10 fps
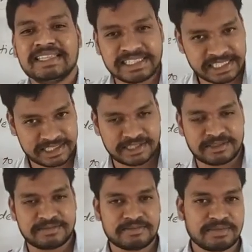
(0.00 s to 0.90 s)
the
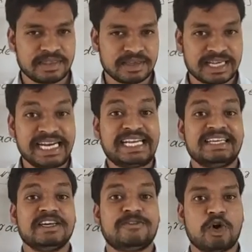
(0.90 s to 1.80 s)
trees, creating
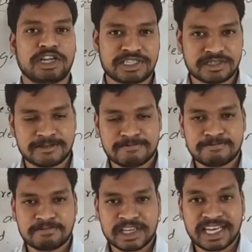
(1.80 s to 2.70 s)
the forest.
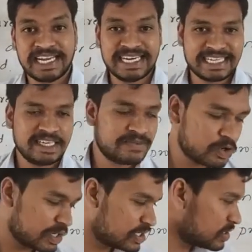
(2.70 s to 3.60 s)
Creating the
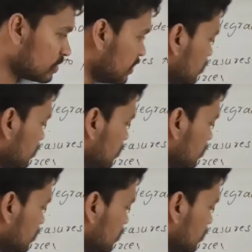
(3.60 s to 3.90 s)
forest is called as